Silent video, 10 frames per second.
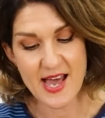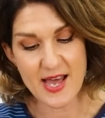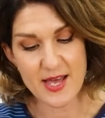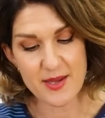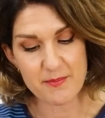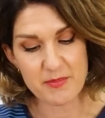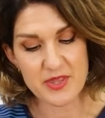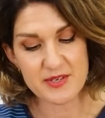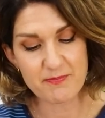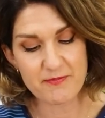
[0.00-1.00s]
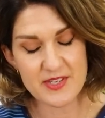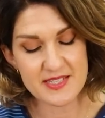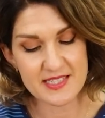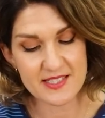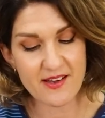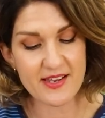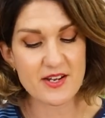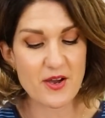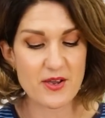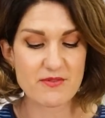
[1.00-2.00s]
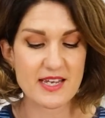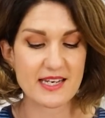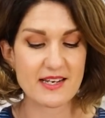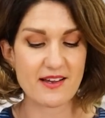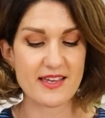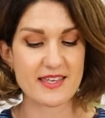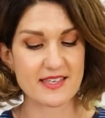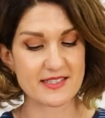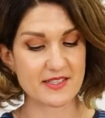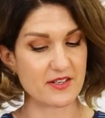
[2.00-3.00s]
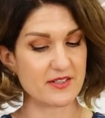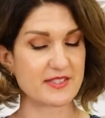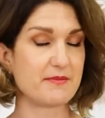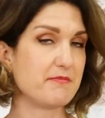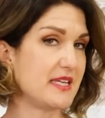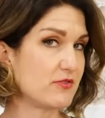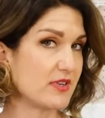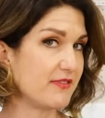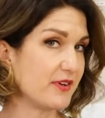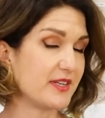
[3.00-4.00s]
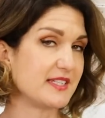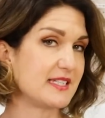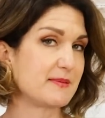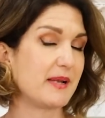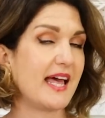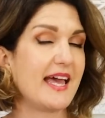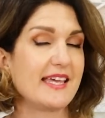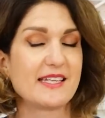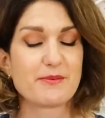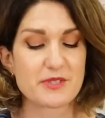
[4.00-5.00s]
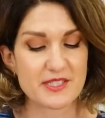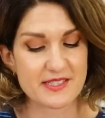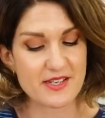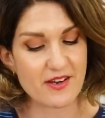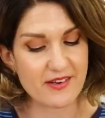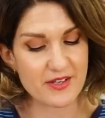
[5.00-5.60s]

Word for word: Um, but the, the design I really like has got some midriff on display and I'm just not